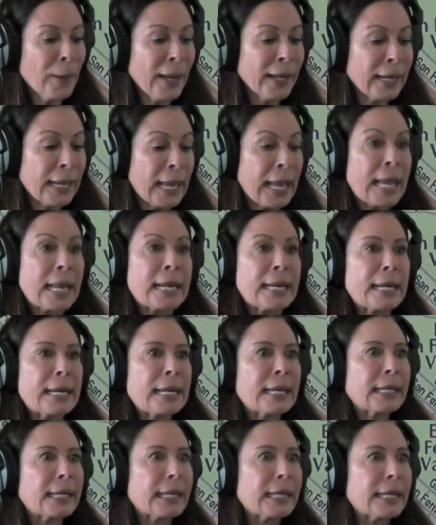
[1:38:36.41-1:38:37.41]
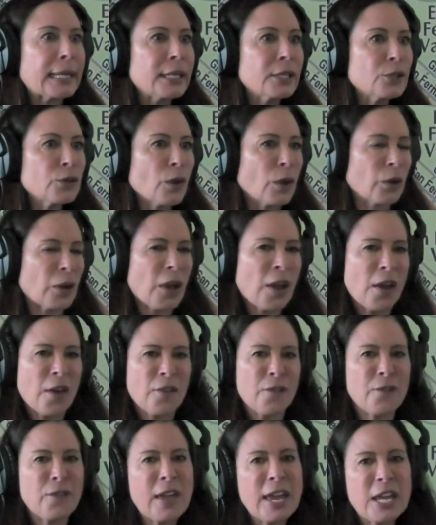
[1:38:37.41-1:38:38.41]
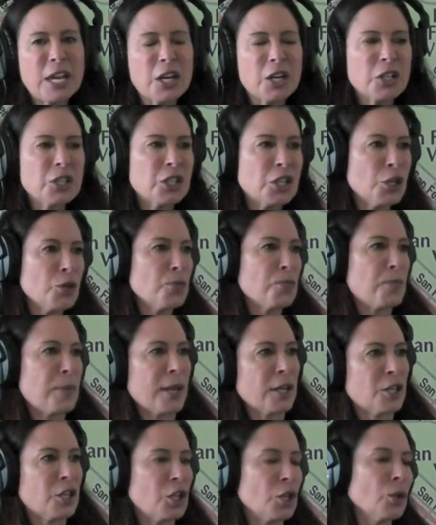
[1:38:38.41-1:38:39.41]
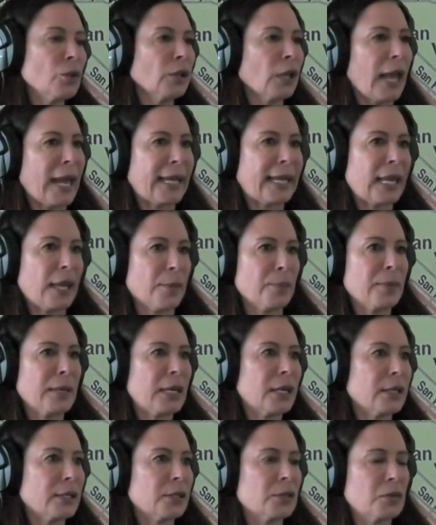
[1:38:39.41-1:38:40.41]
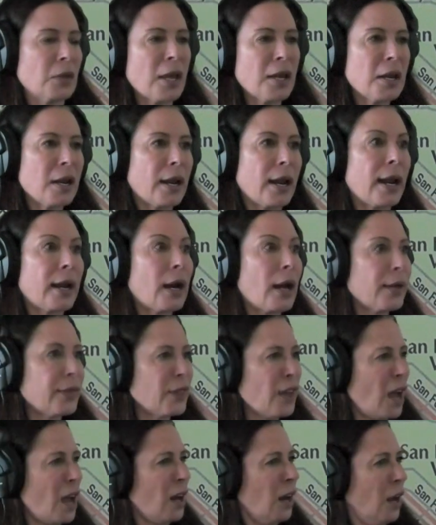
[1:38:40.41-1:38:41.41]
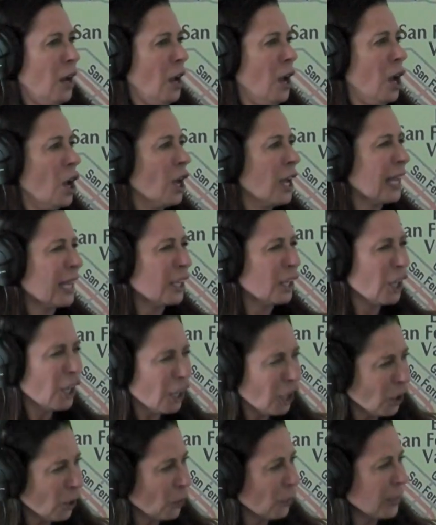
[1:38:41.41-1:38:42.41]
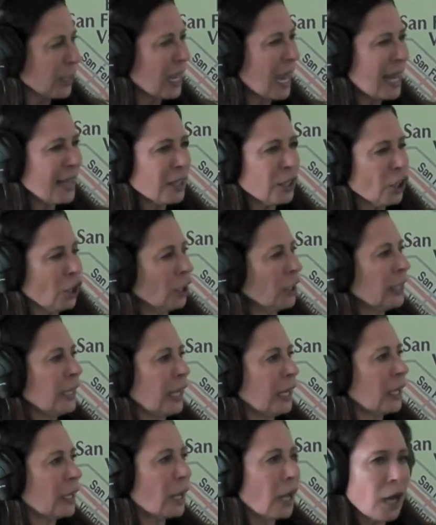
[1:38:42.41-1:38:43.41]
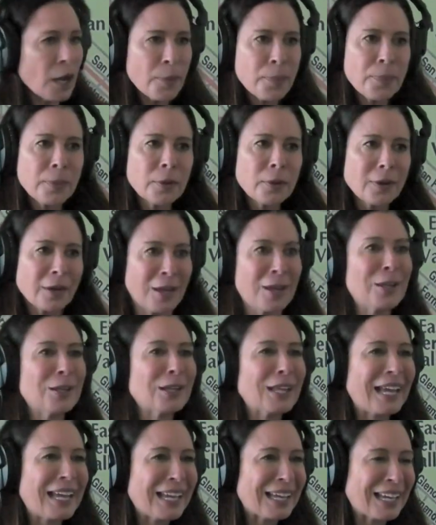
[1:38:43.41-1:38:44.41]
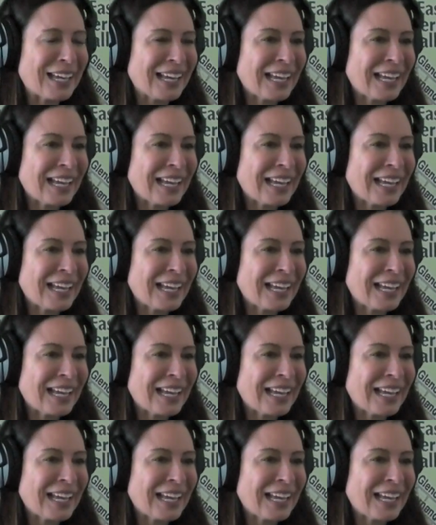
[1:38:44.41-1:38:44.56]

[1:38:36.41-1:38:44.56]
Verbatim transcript: But Nick East wrote, figures, you bitch, you'd like him because did it. And I thought, you, the guy that couldn't get it up? Like,